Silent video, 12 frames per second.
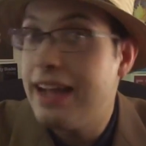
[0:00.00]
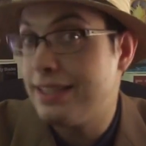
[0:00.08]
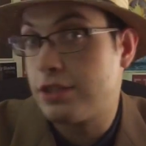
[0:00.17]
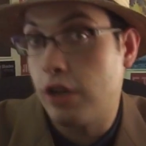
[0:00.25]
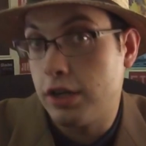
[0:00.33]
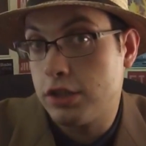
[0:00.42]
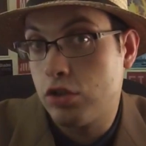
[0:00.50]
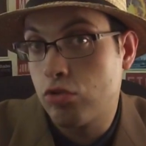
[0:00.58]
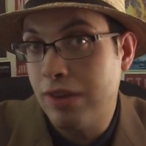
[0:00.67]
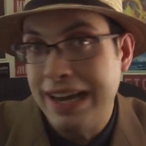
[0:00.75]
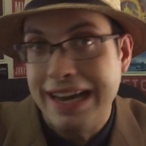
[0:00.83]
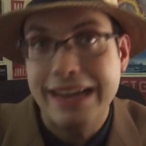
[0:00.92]
and starts to
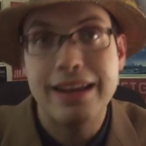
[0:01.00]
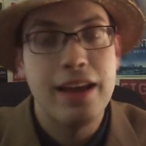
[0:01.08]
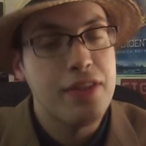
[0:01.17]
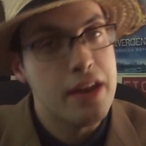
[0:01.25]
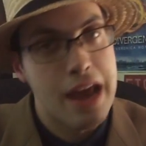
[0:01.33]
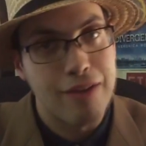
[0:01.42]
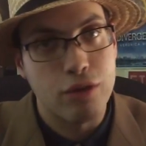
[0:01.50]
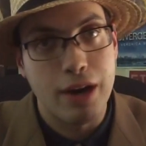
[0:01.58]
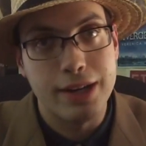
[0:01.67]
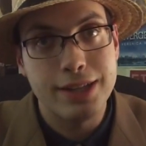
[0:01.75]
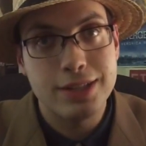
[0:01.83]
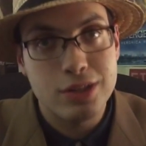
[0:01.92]
read The Neverending